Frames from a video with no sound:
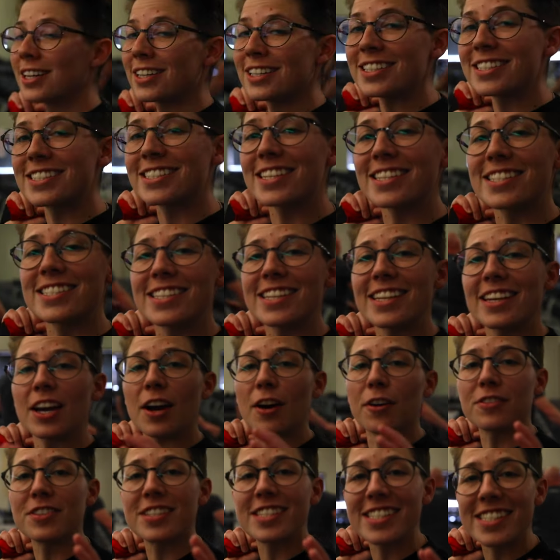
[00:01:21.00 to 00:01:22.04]

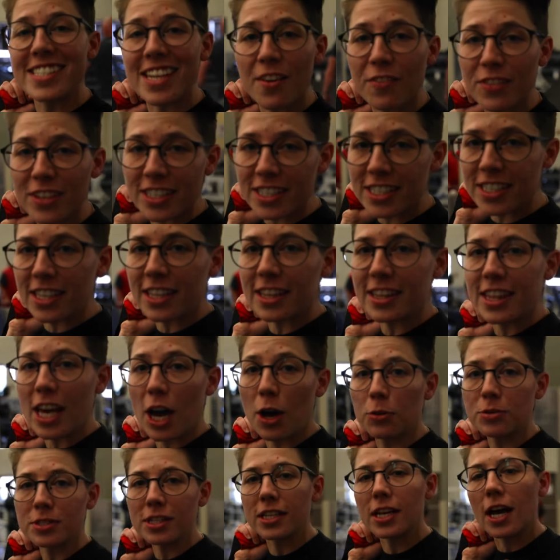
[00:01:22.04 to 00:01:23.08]
Consisting of
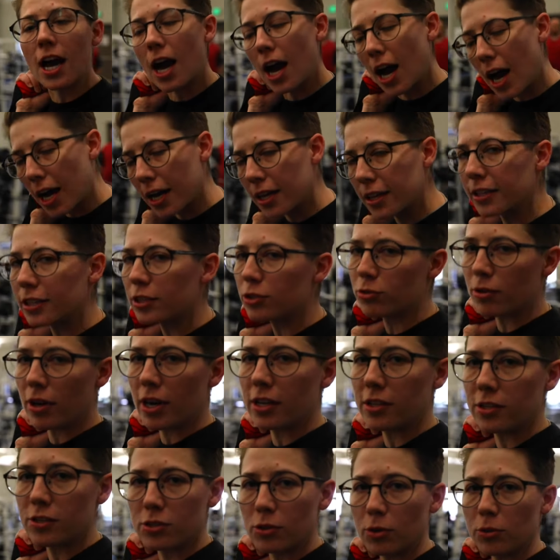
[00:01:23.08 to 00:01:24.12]
17,000 highly
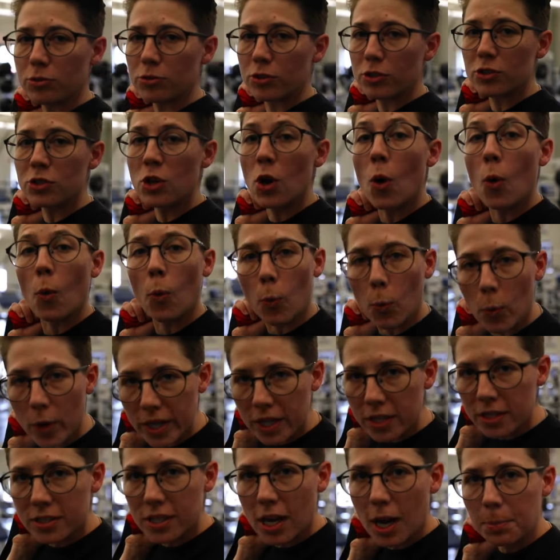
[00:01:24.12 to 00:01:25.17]
trained soldiers,
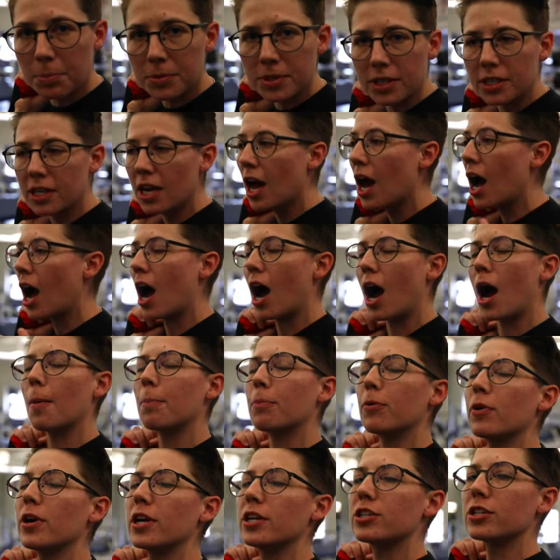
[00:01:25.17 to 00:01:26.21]
we adopted
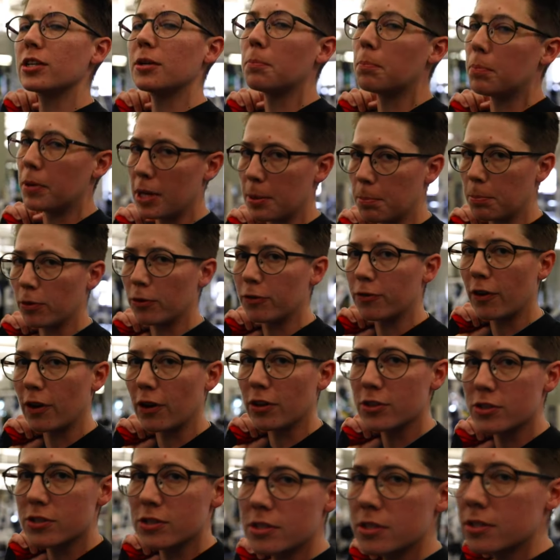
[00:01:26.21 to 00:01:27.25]
Operation People
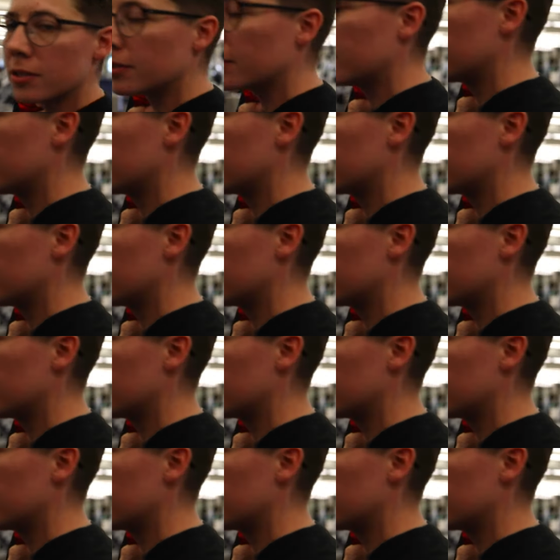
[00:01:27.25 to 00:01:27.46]
First.